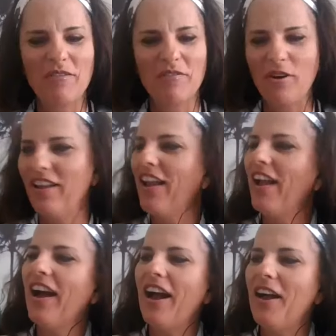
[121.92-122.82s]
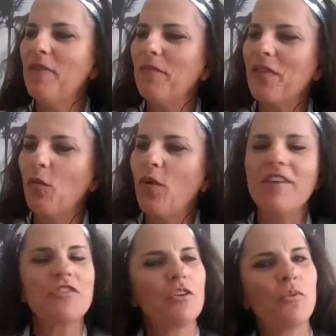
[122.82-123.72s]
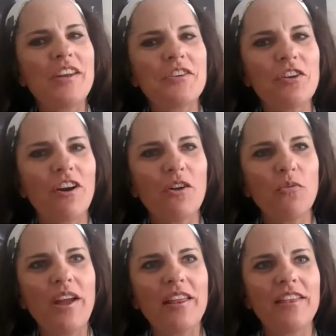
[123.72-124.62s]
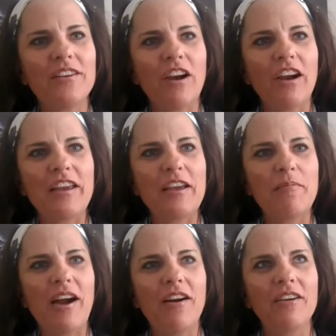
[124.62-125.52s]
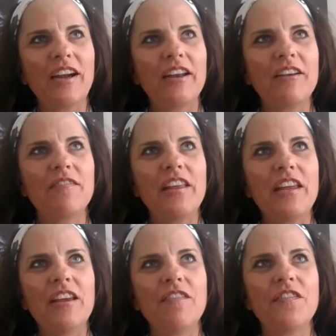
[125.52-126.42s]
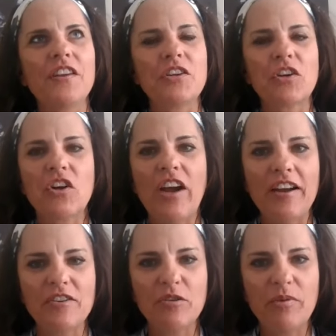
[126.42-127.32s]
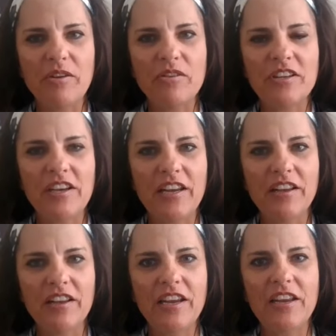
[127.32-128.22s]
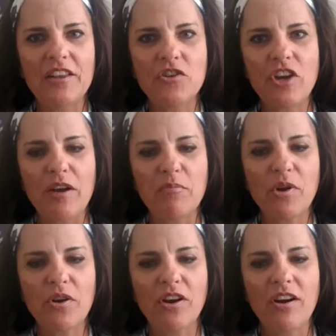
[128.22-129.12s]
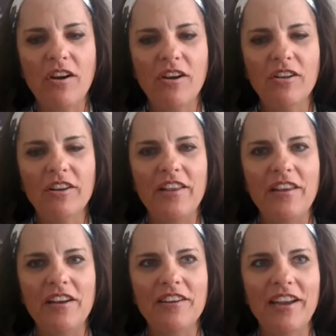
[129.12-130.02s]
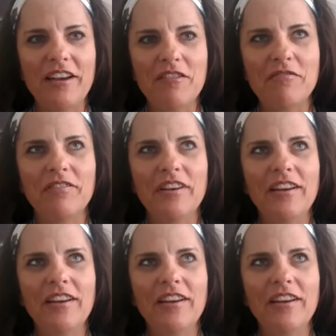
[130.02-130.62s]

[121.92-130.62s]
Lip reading: wonderful. Well, should we start with talking about kind of the physical attributes in healing and the SHINE protocol, and then kind of